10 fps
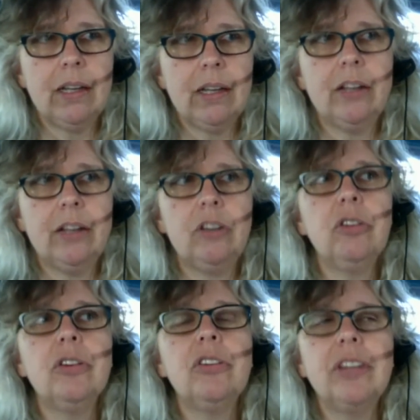
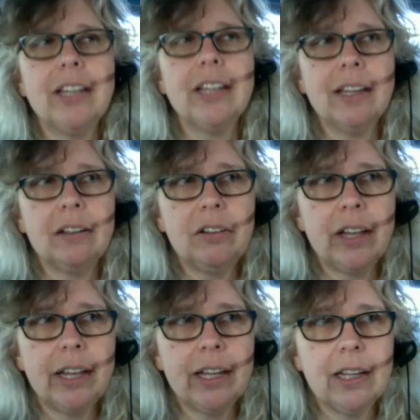interesting
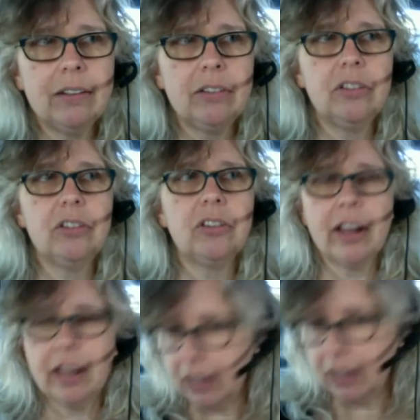and
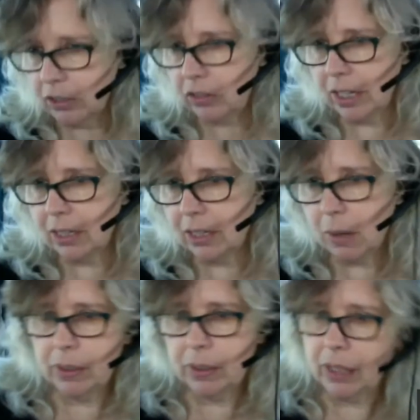challenging
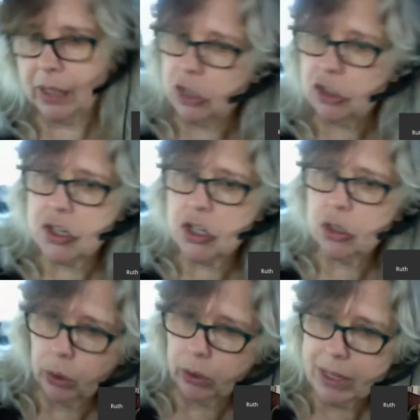population to
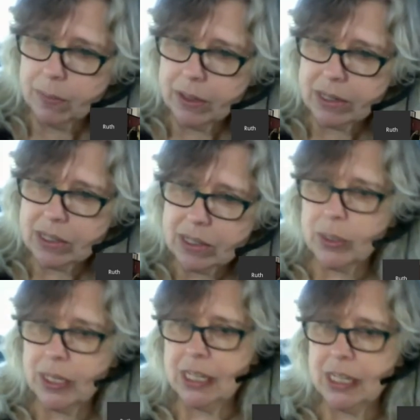work with,
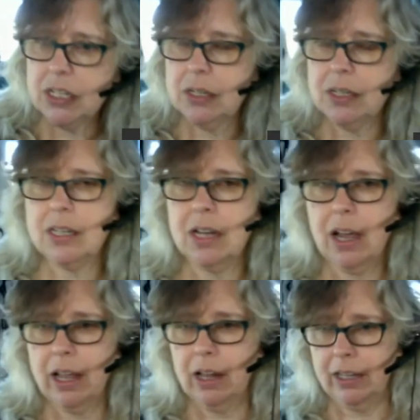because we need to
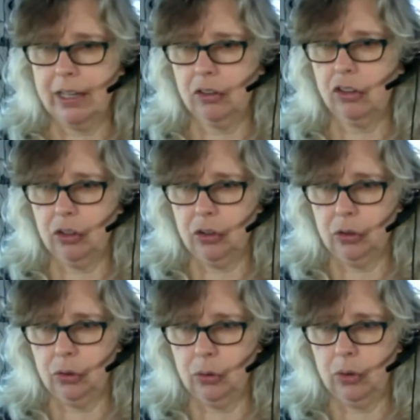dial
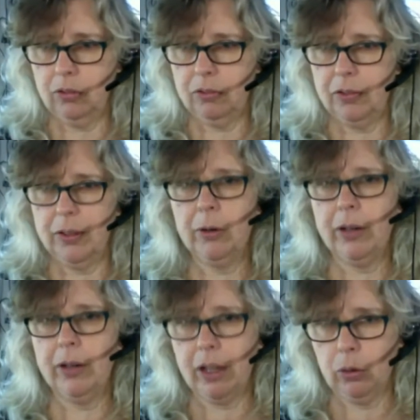into
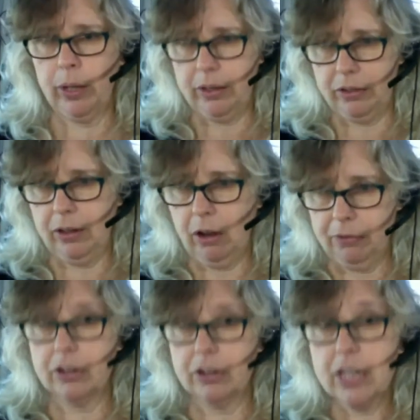figuring out a way to
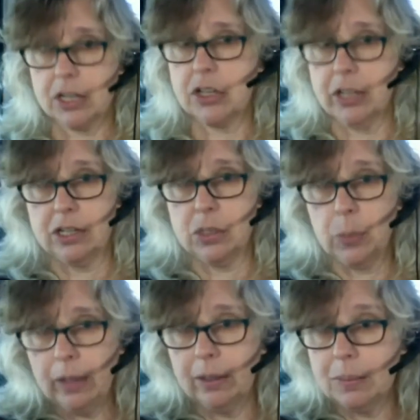offer touch that is
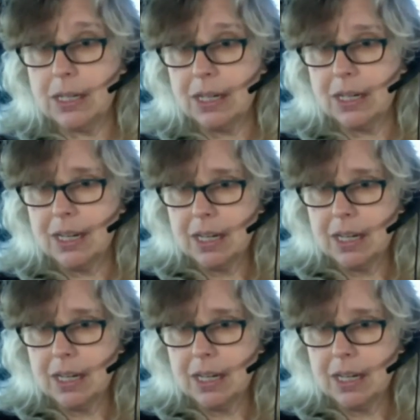welcomed,